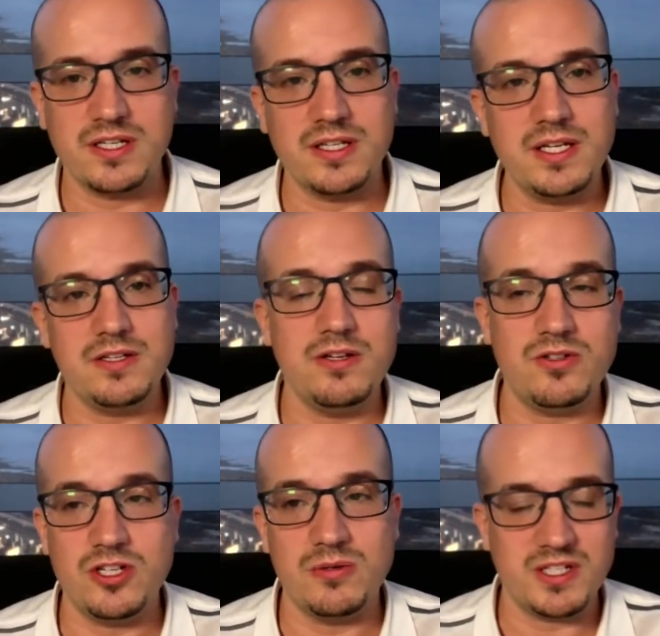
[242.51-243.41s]
you need
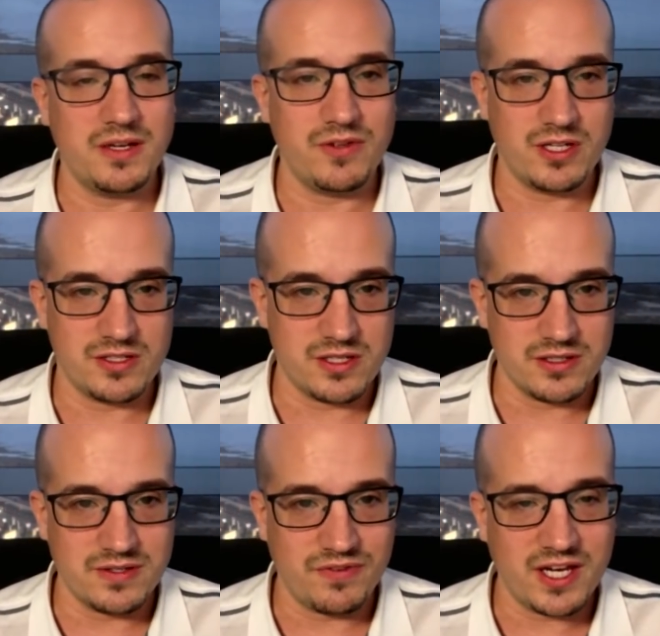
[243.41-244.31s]
YouTube to give you those
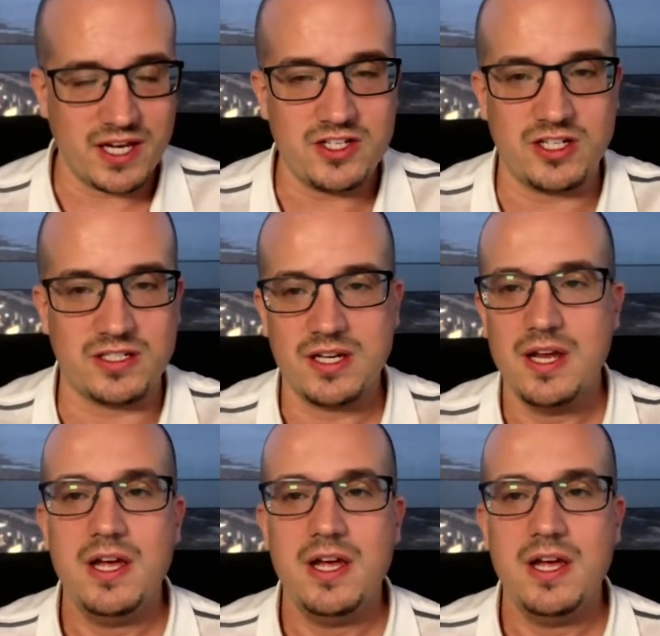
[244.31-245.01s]
notifications.